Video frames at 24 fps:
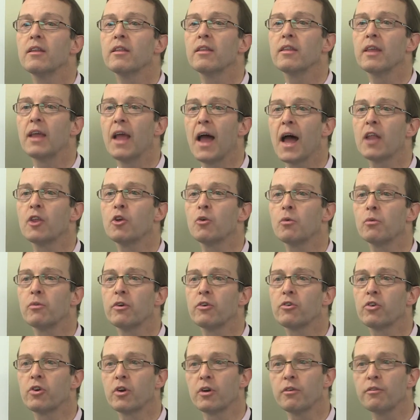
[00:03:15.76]
the annual
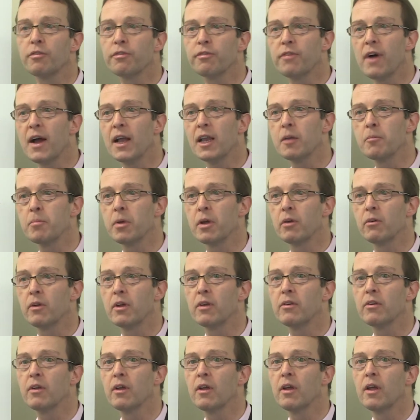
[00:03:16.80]
return filing
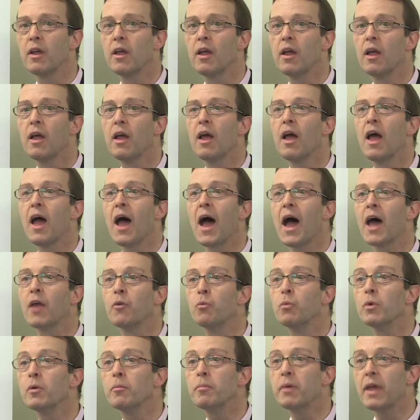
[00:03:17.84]
period
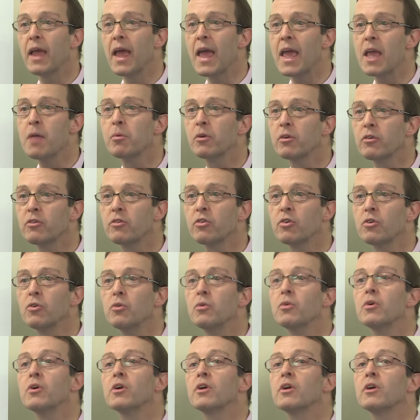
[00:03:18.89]
and will be able to
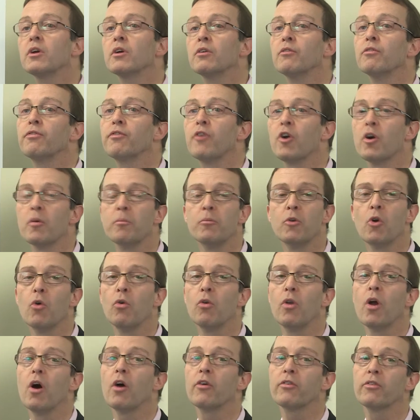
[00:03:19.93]
confirm no
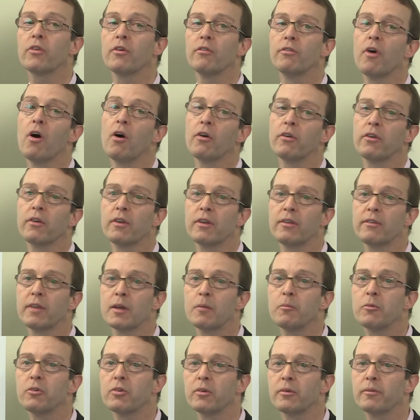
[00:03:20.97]
loss of audit
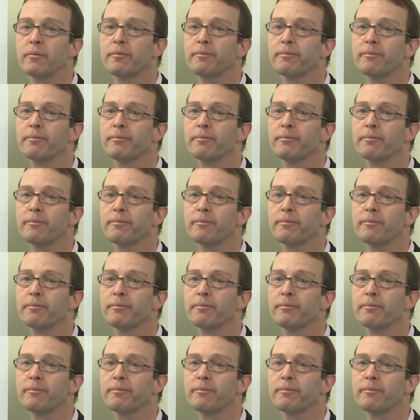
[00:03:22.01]
exemption.